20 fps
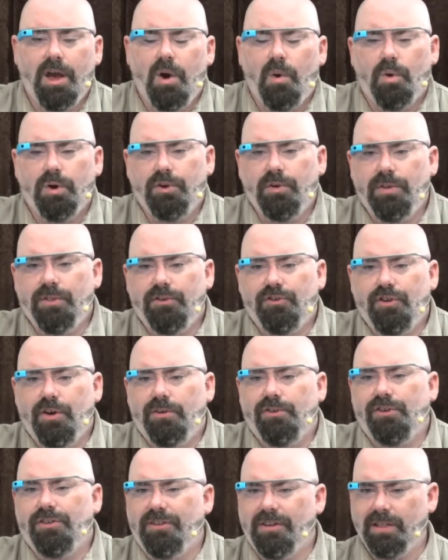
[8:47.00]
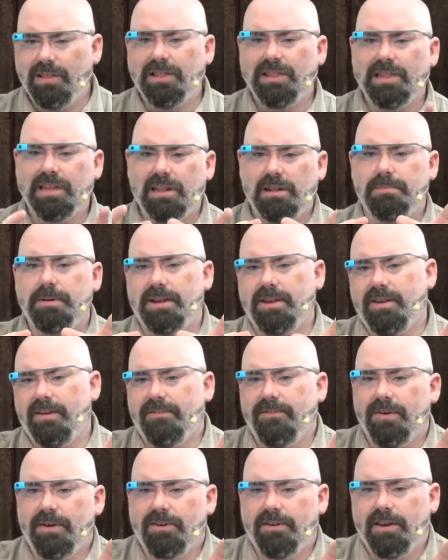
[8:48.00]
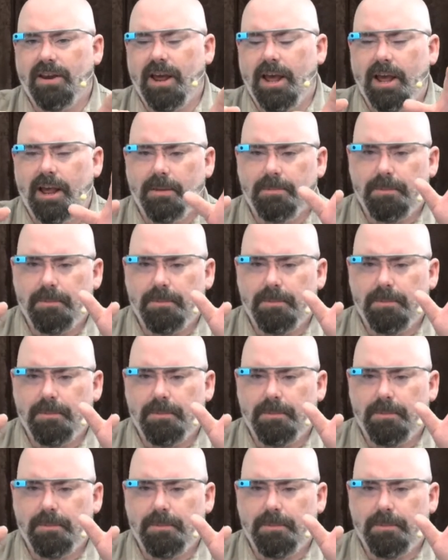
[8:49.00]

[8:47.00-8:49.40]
We're doing the show just a little bit different today